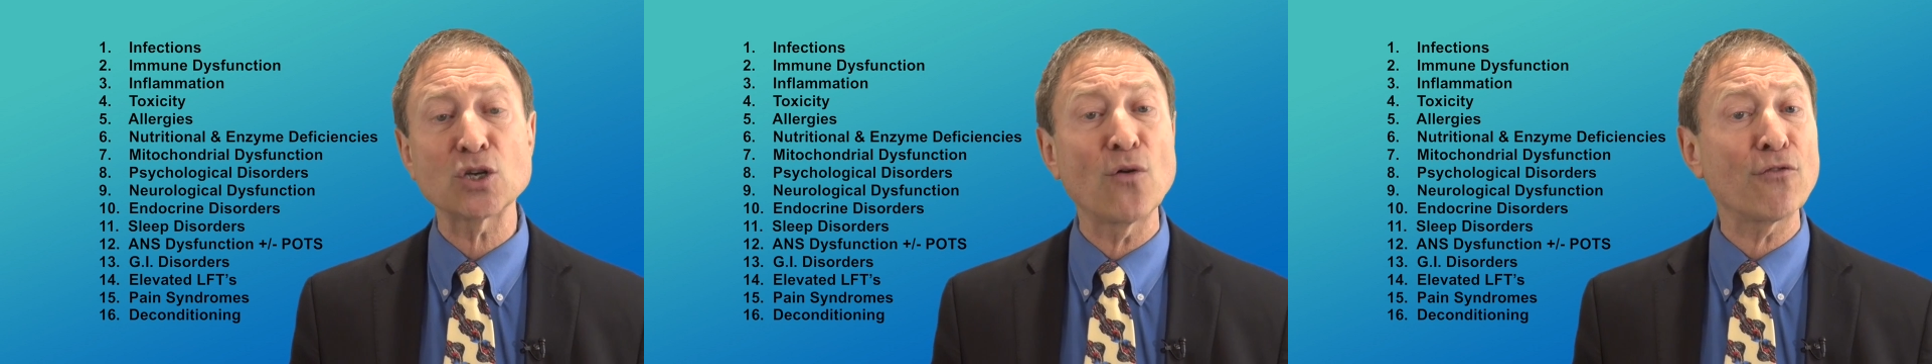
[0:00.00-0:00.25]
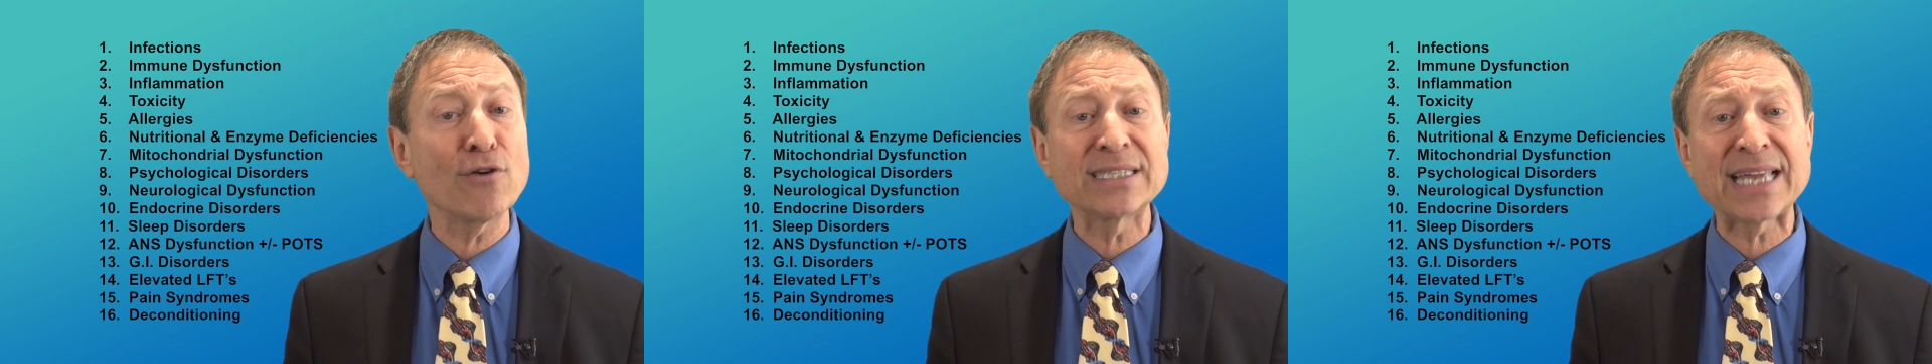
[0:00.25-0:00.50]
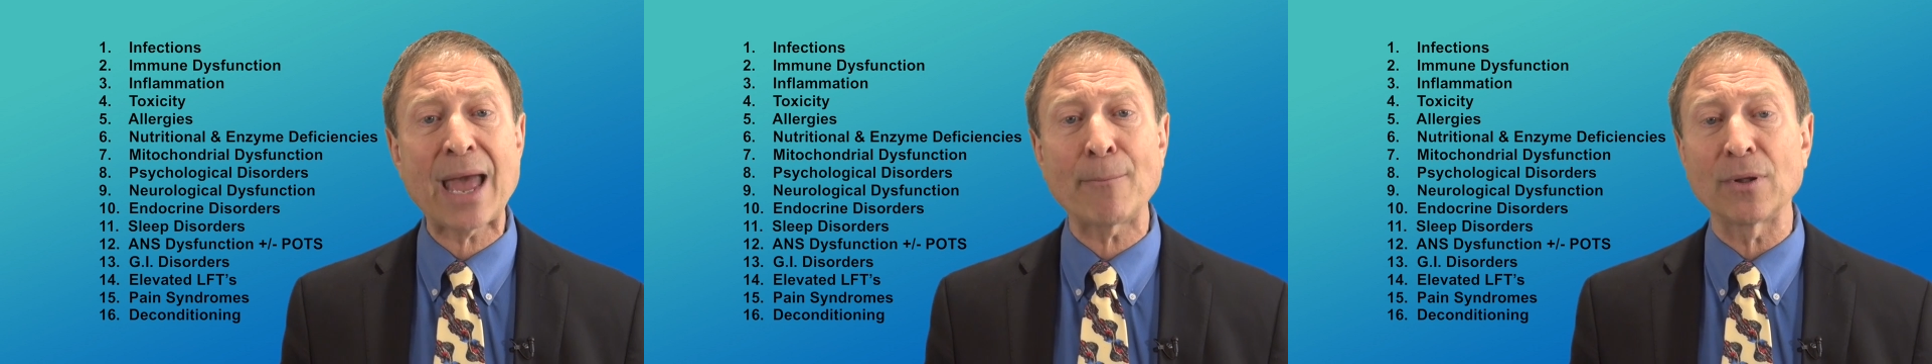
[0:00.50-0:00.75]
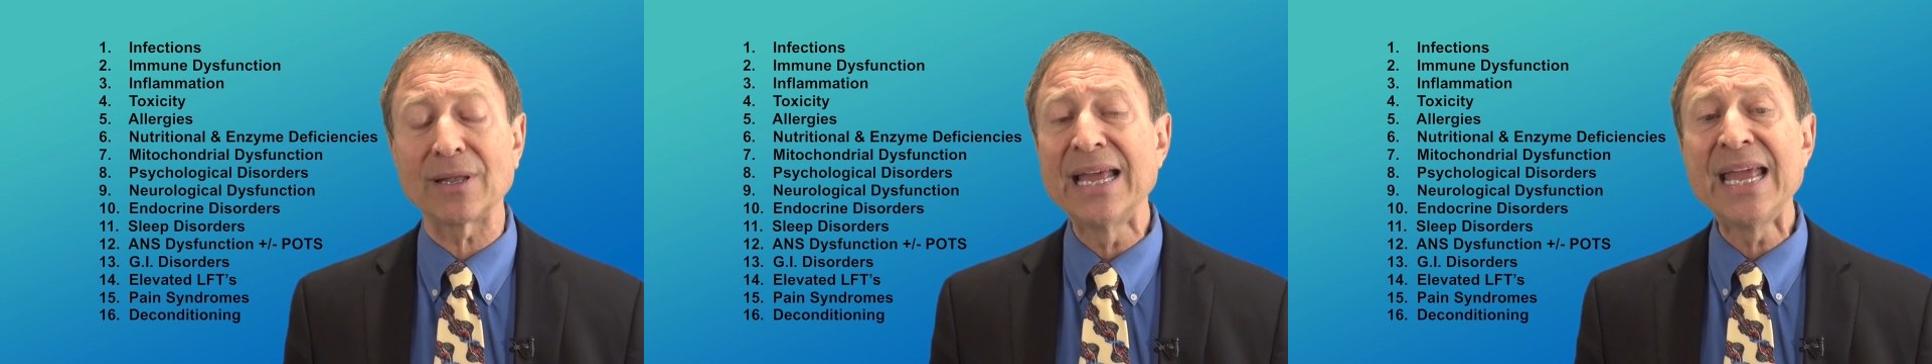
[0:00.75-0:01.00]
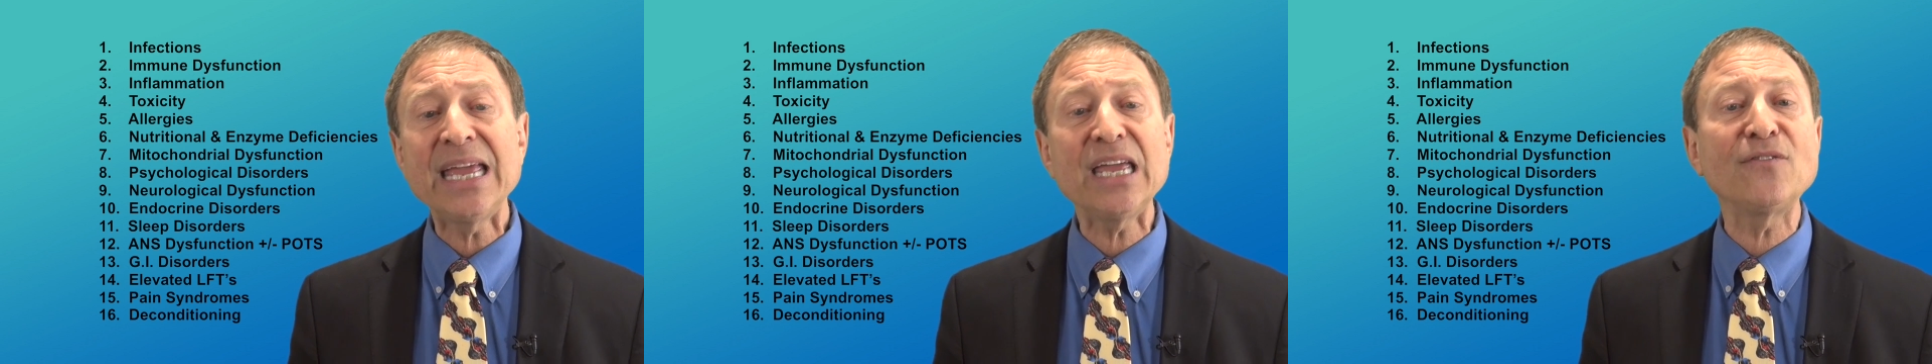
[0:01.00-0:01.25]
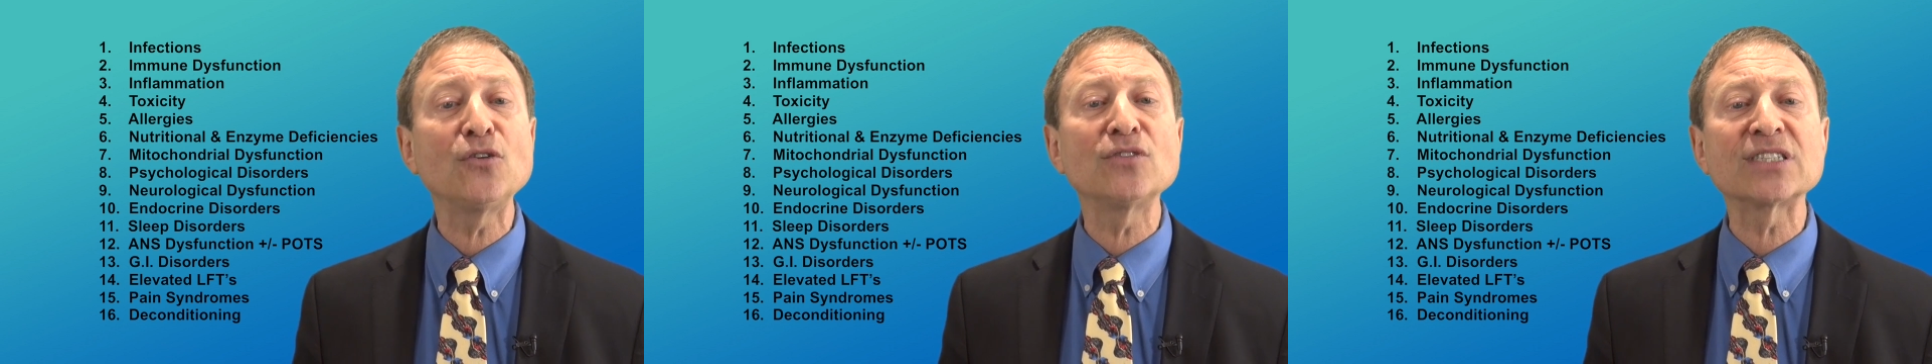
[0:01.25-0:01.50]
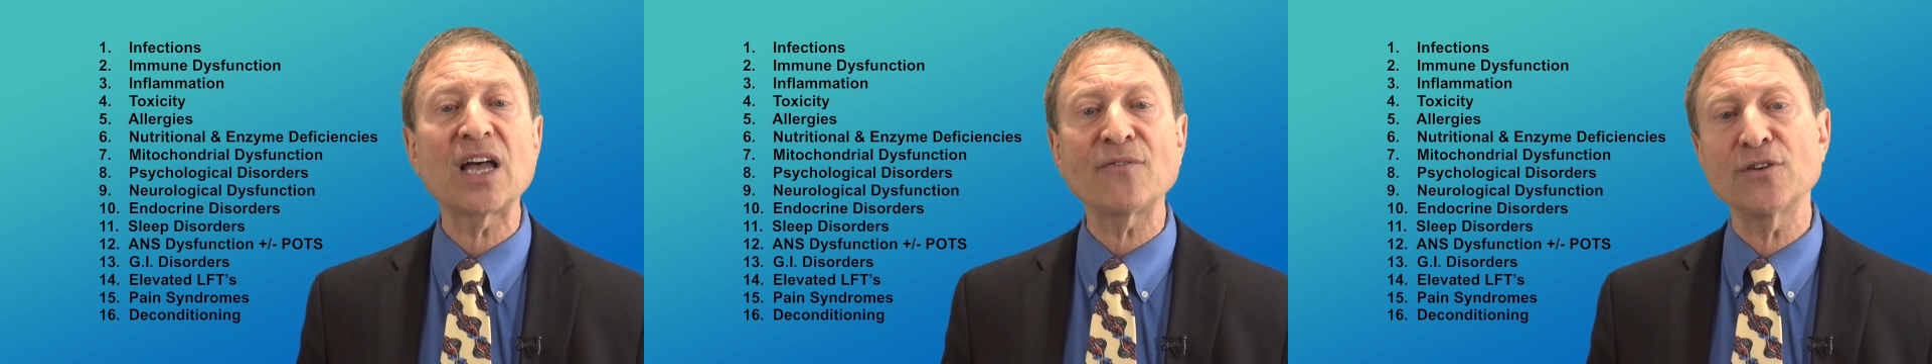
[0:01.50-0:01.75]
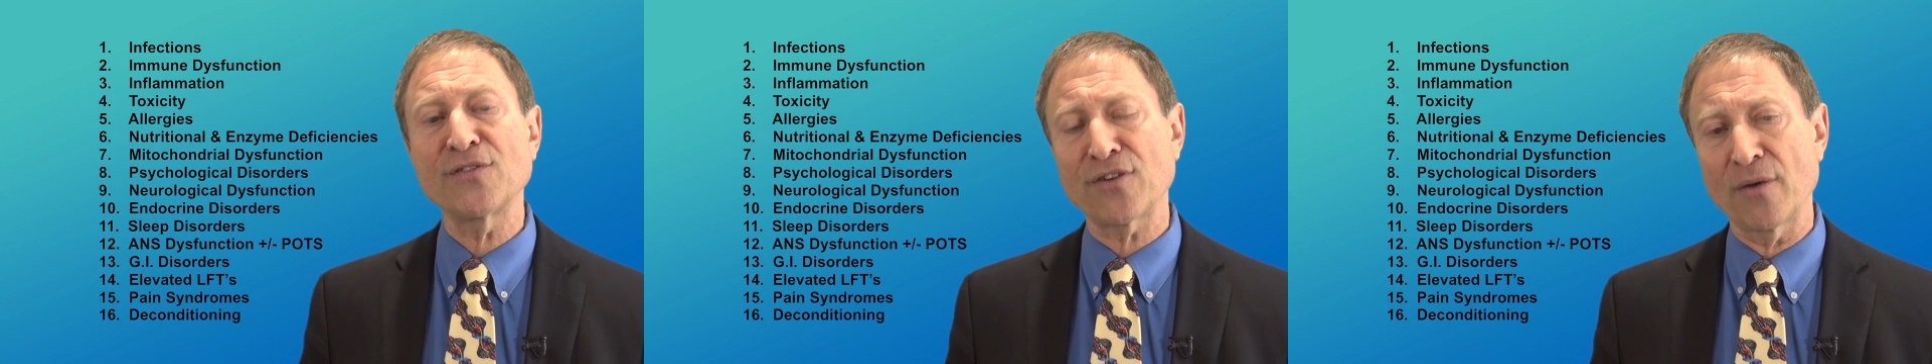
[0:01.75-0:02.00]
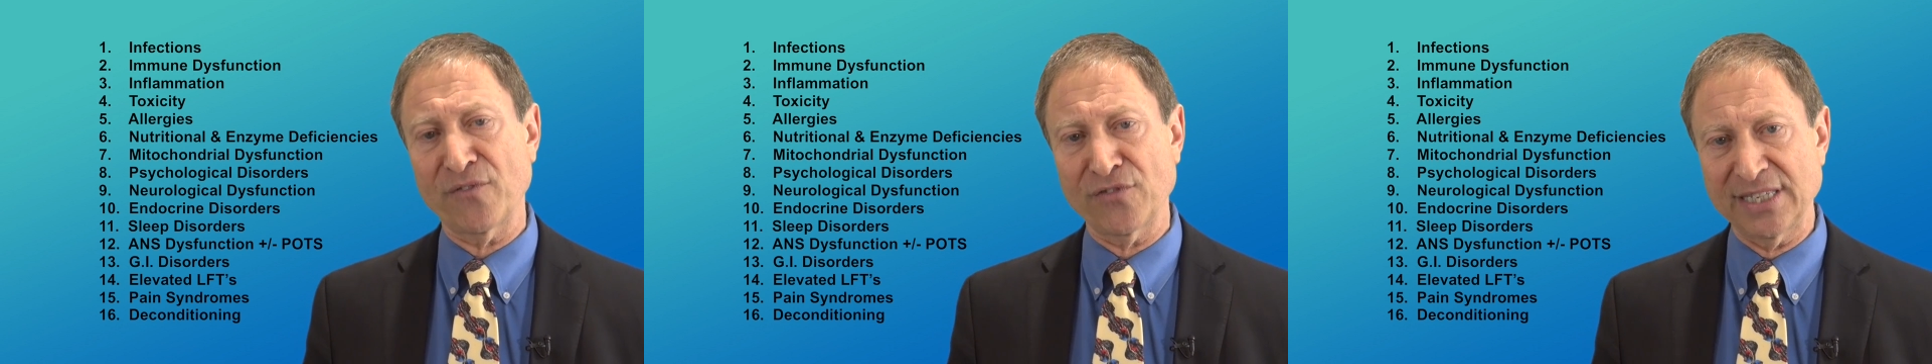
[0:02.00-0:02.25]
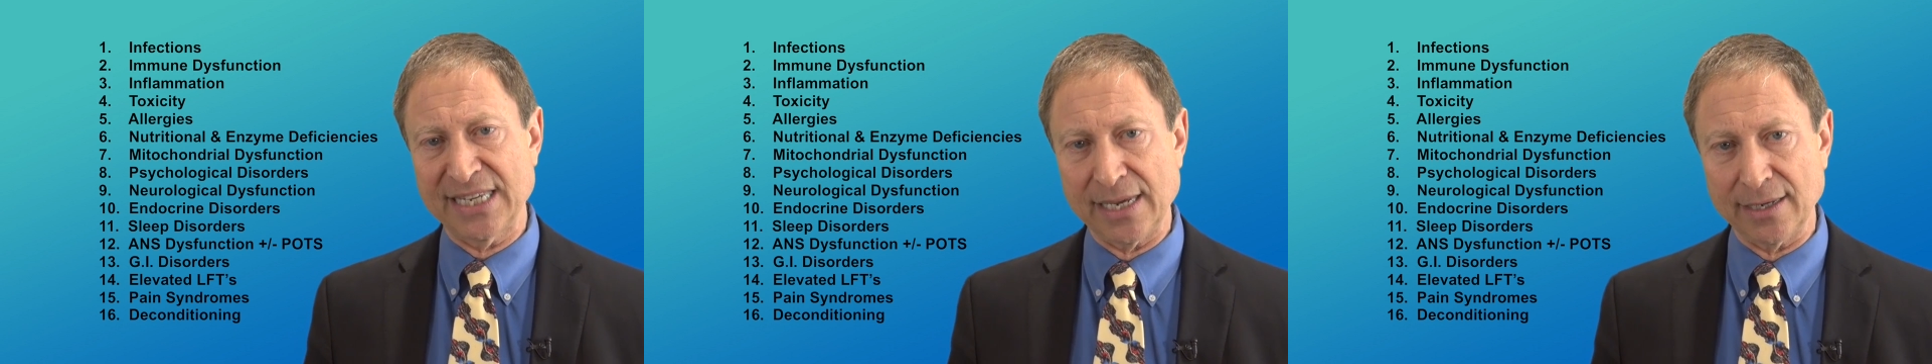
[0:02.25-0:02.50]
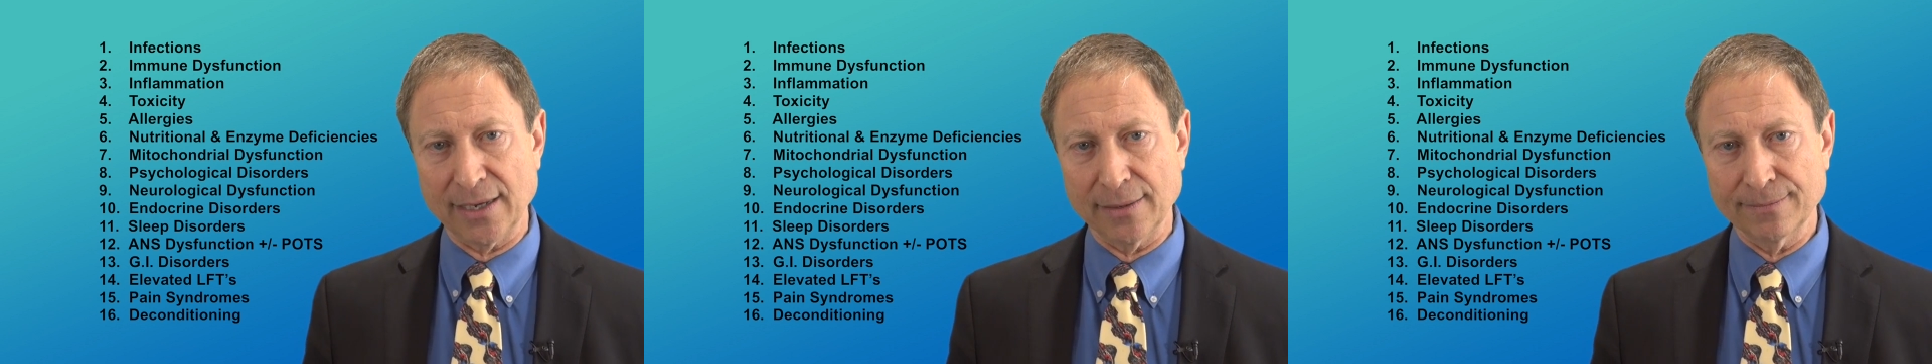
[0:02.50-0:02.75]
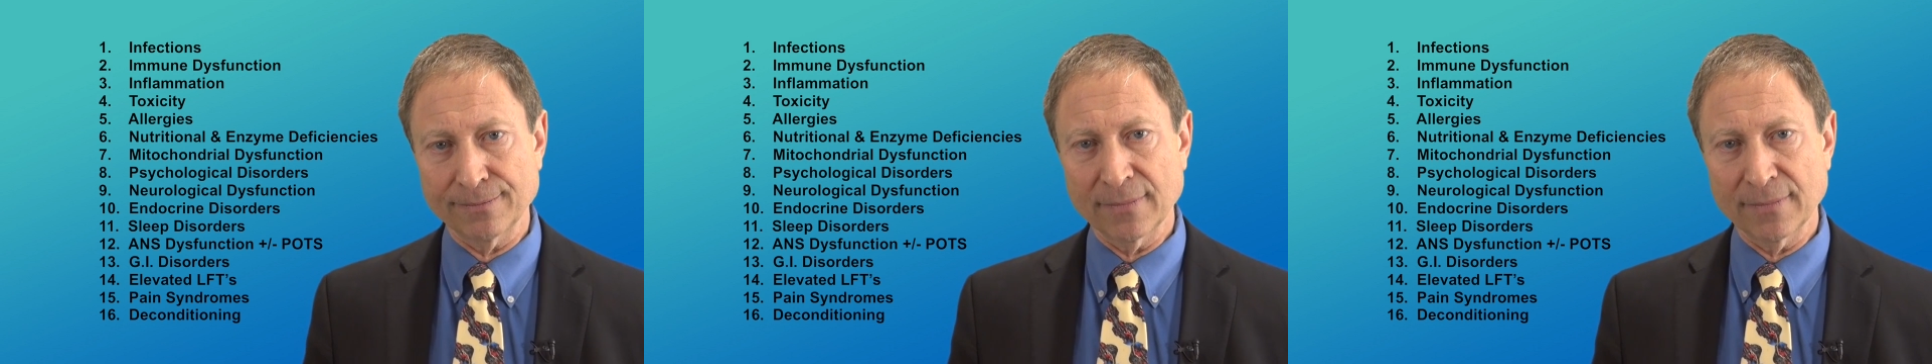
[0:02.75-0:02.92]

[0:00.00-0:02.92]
So for example, if you suffered from fatigue,